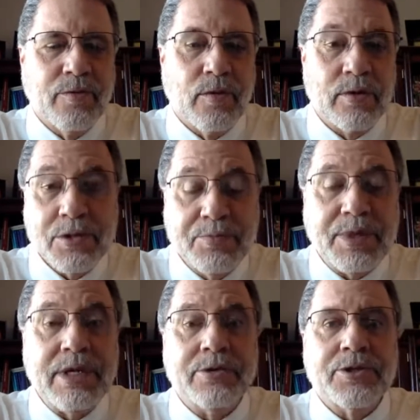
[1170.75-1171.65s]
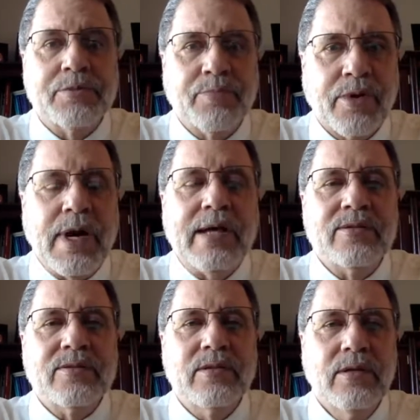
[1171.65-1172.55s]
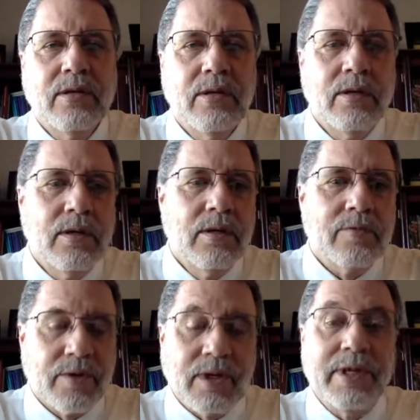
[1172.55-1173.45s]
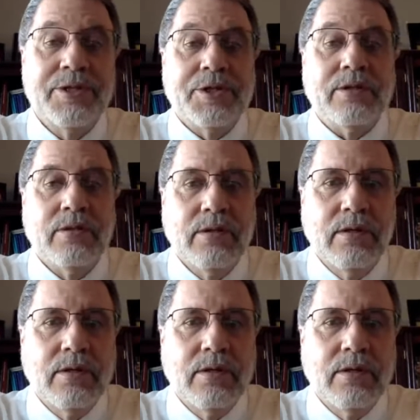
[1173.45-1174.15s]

for speech and press, religion,